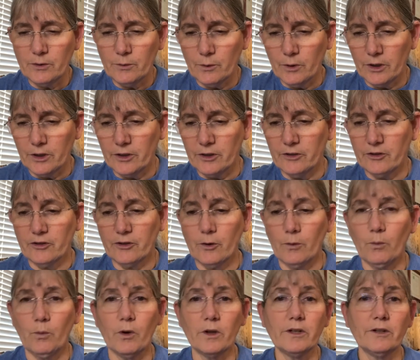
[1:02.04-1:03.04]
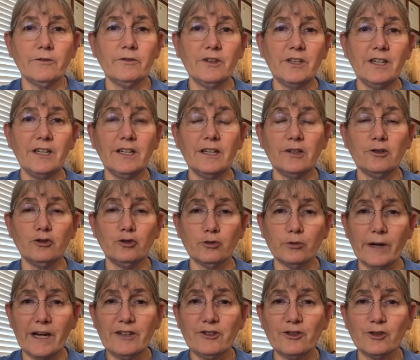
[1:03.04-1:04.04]
was one of the
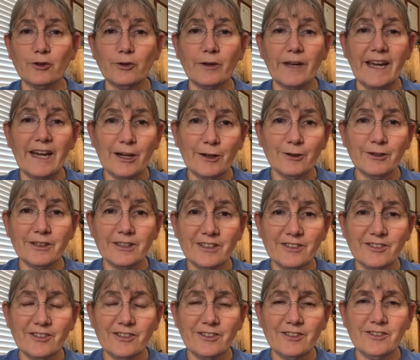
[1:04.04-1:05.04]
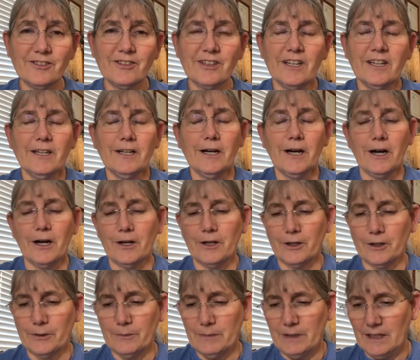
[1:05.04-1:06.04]
Drexel heiresses,
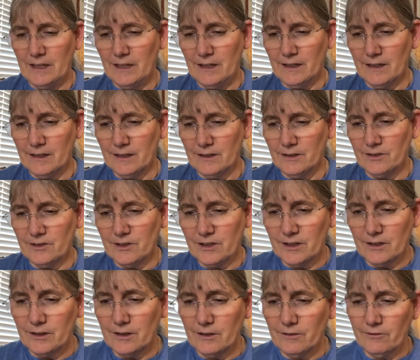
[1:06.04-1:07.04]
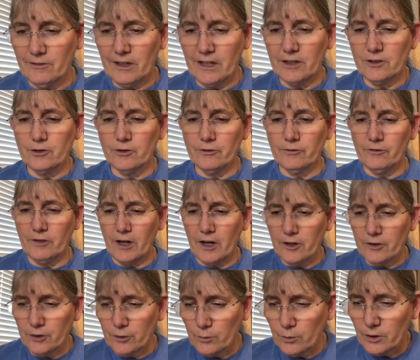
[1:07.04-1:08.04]
and in fact, her
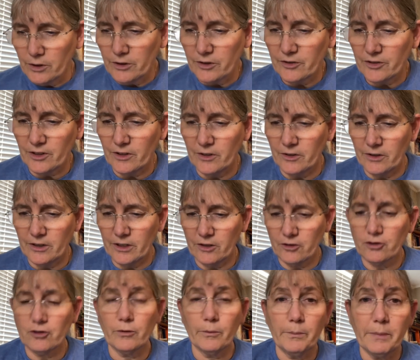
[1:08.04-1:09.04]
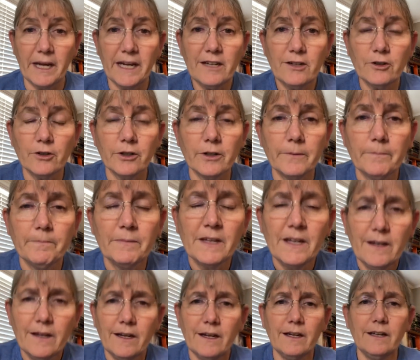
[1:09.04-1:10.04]
father was an international banker,
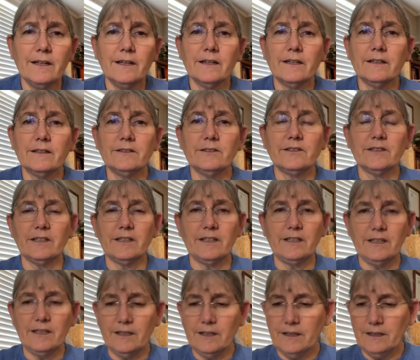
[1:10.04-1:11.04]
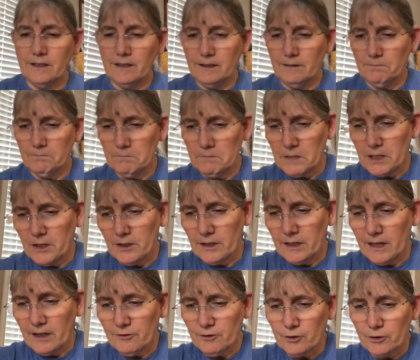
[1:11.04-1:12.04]
and he,
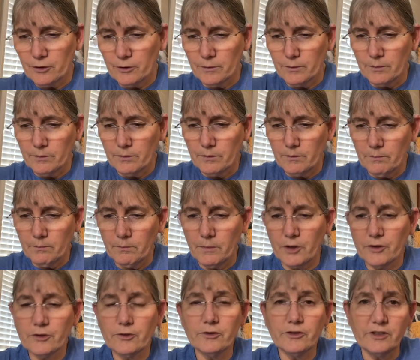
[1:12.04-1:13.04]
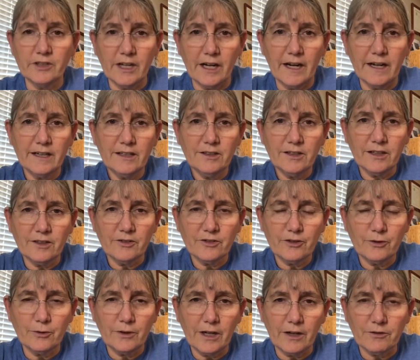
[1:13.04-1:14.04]
after her mother died,
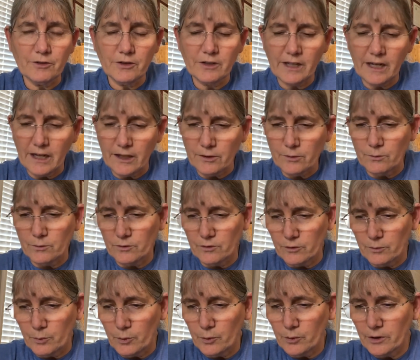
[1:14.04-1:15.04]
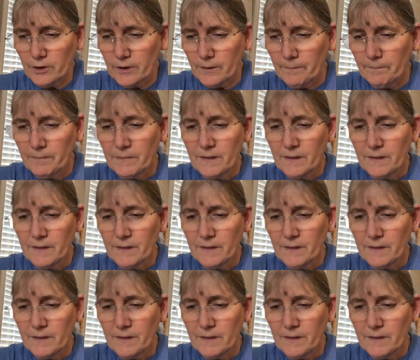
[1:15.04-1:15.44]
soon after Catherine was born,